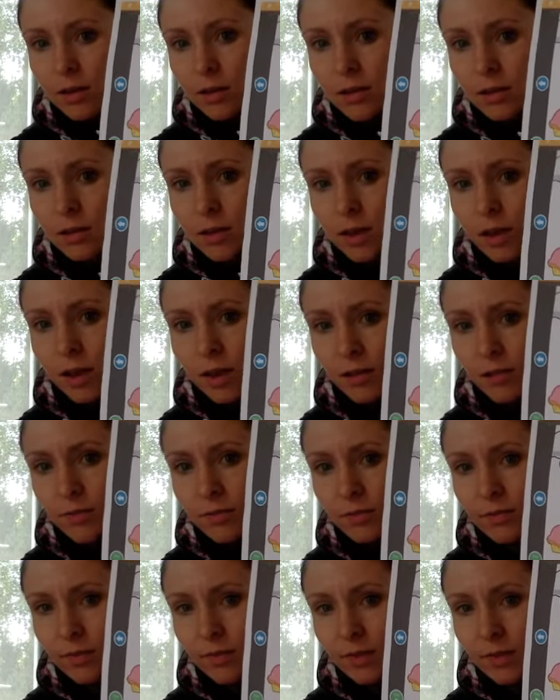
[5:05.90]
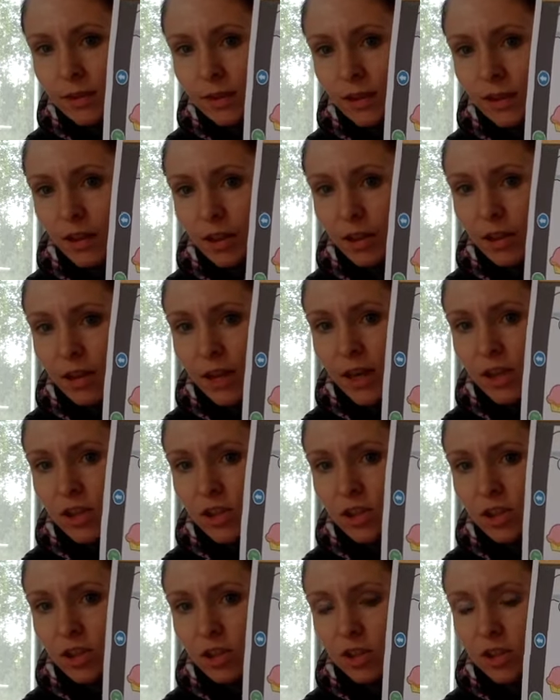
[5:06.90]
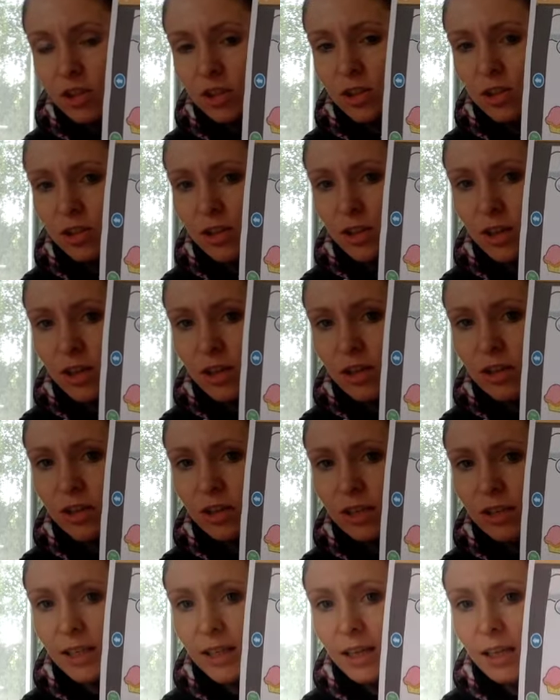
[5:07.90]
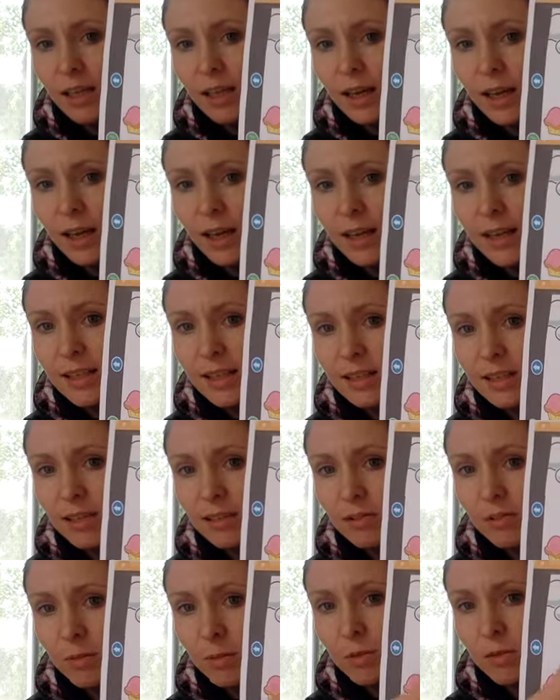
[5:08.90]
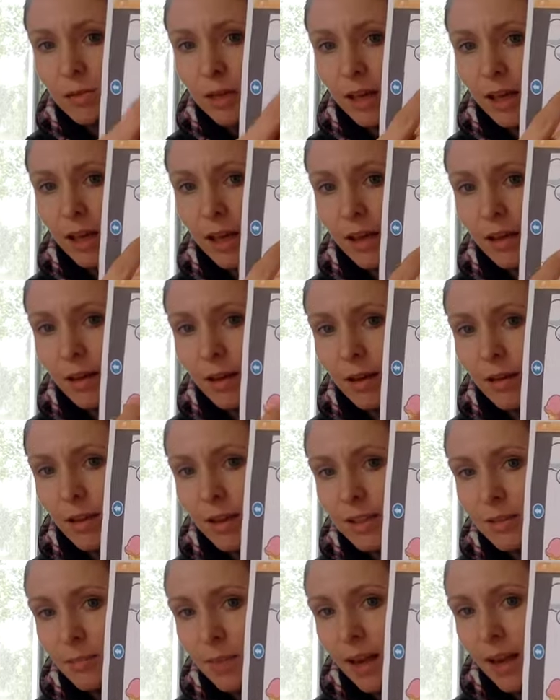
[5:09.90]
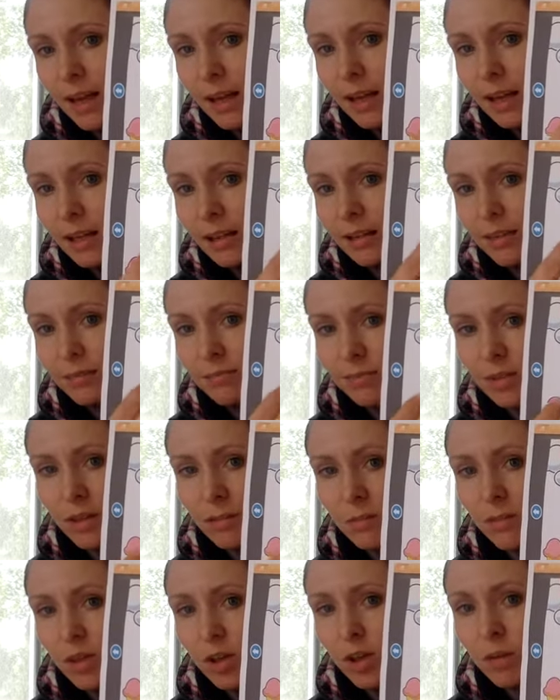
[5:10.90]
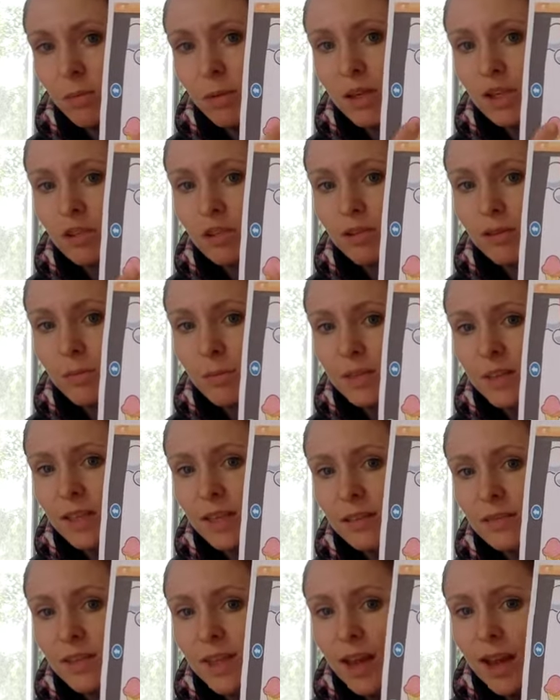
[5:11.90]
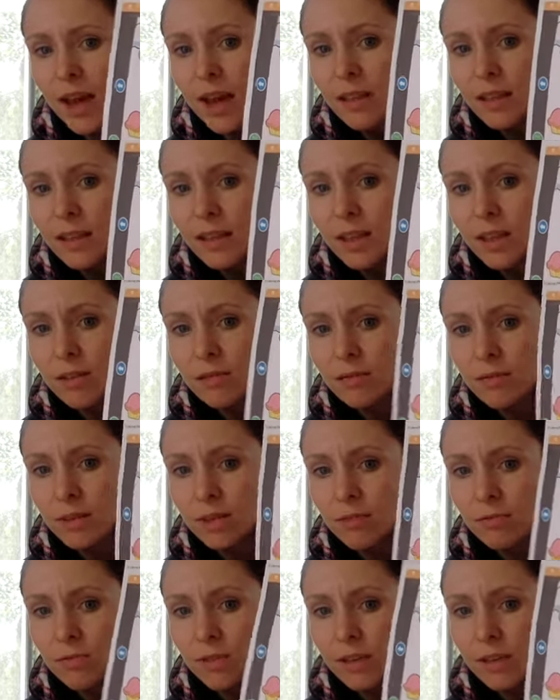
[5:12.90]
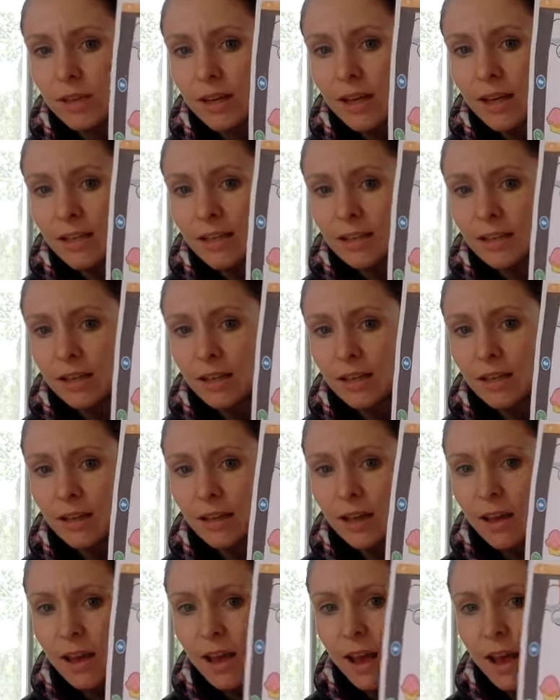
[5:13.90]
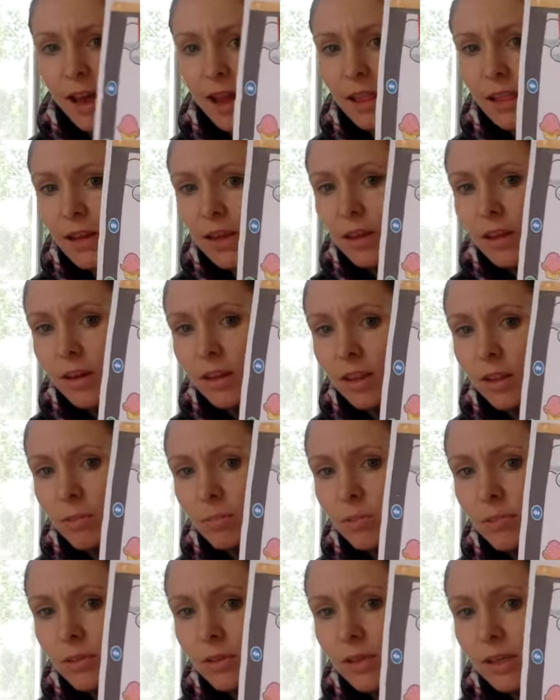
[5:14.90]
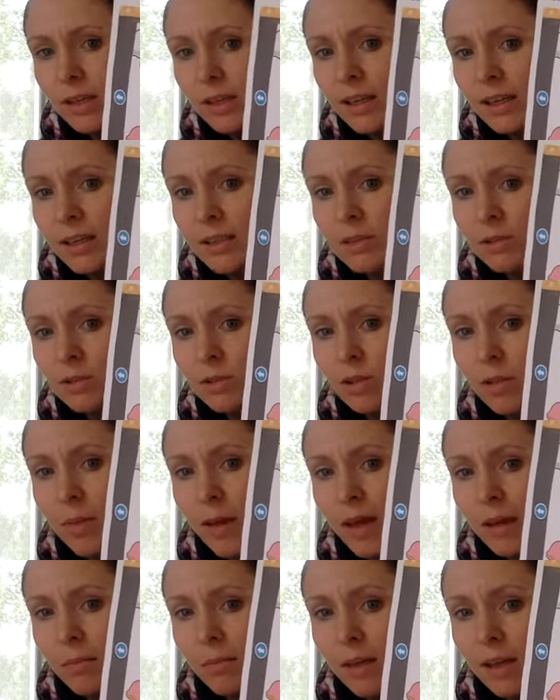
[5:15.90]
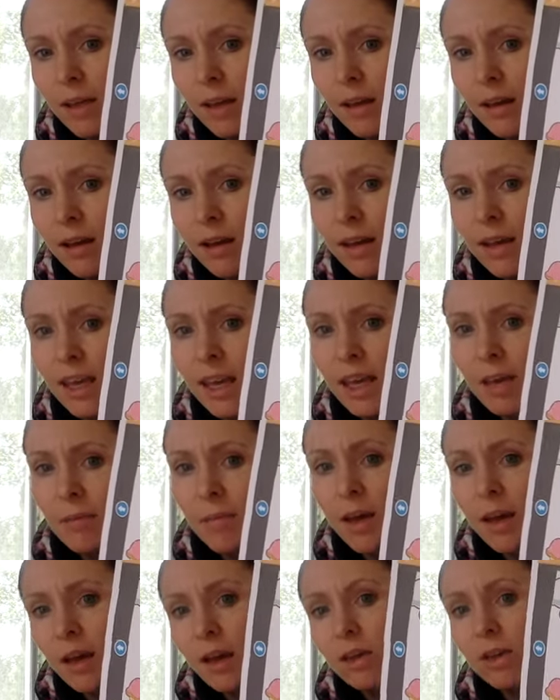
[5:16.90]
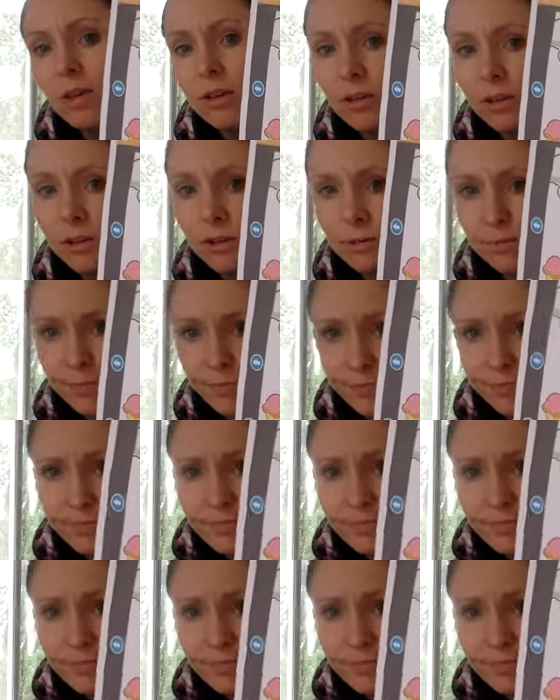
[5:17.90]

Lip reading: So, you know, a student here has scribbled has made a picture of themselves, and then they've just written underneath, "Hello, the book is all about me. I am a girl."